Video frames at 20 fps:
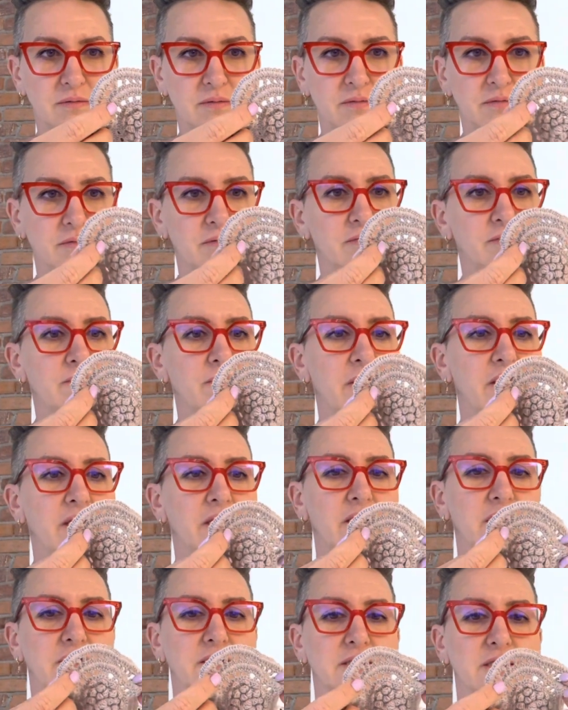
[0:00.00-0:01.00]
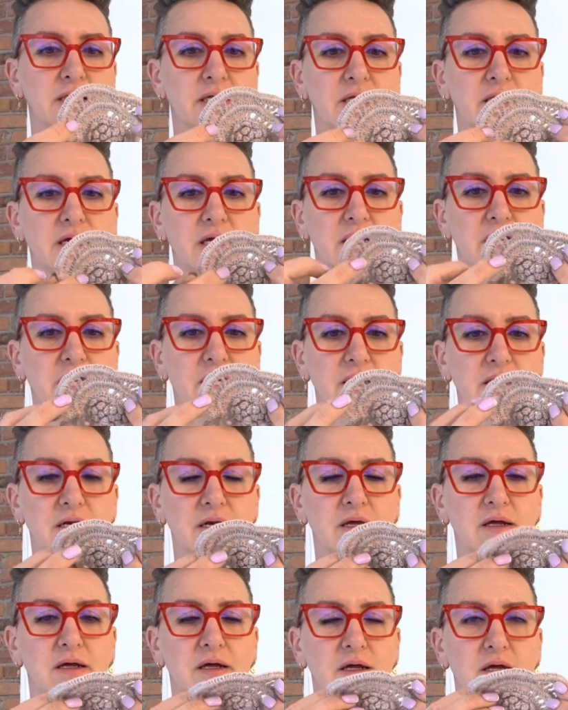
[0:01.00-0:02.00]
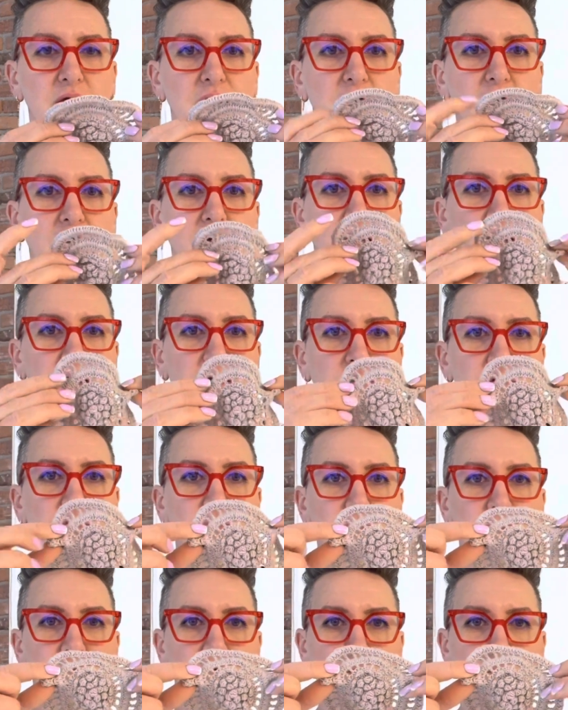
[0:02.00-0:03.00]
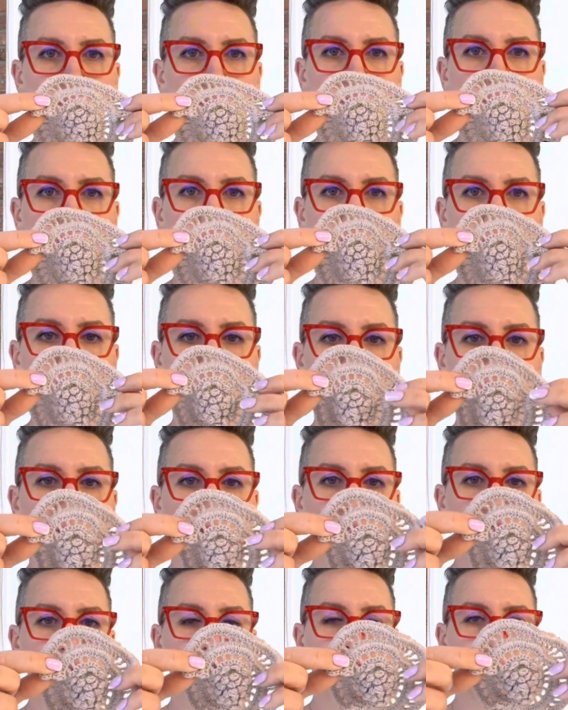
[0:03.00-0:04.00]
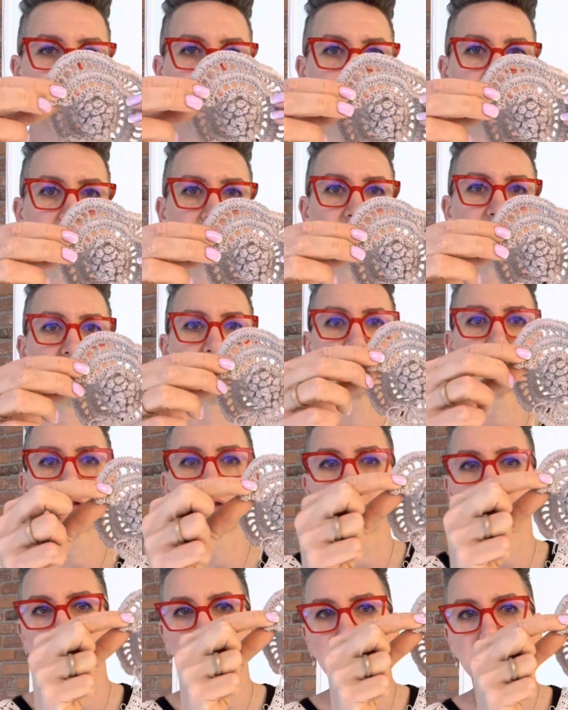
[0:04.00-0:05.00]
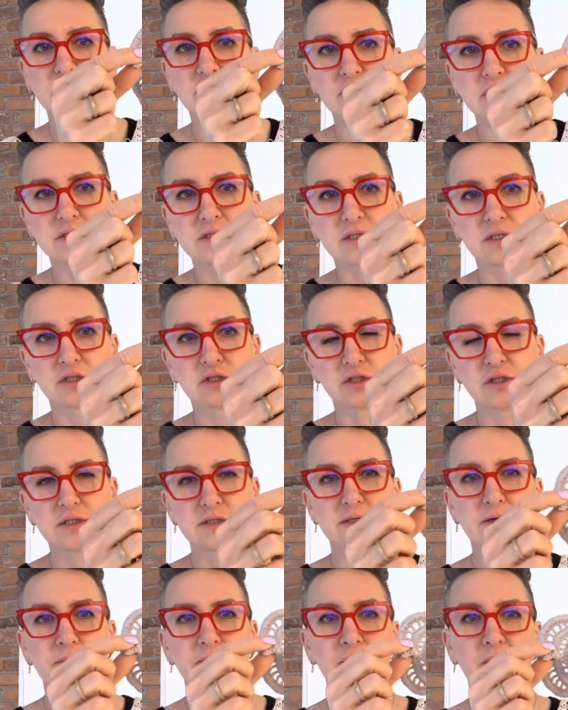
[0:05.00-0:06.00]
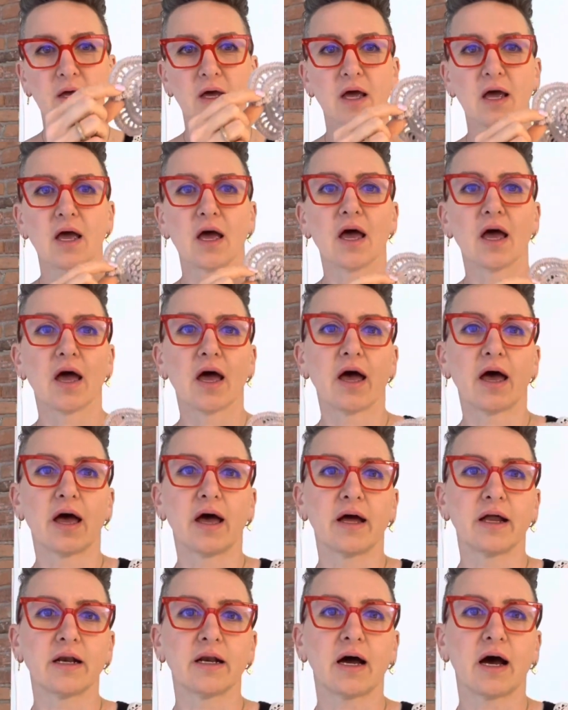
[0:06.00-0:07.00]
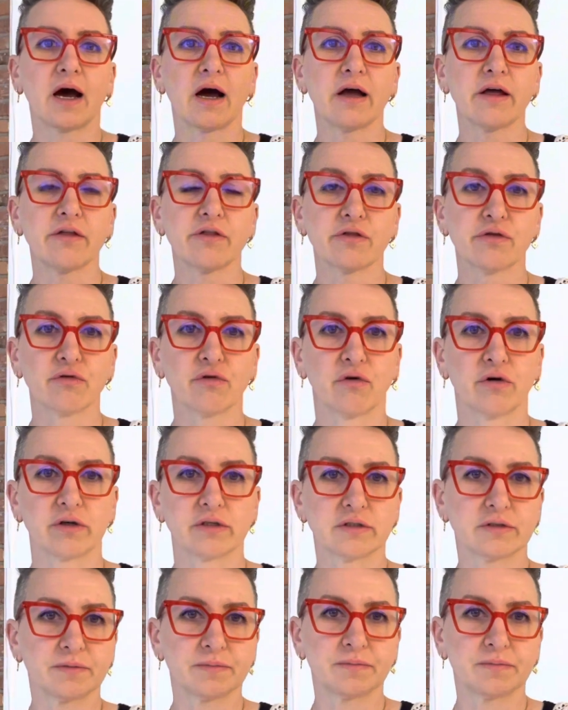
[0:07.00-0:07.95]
make it again and do proper calculation and reduce the extra stitches. And I thought,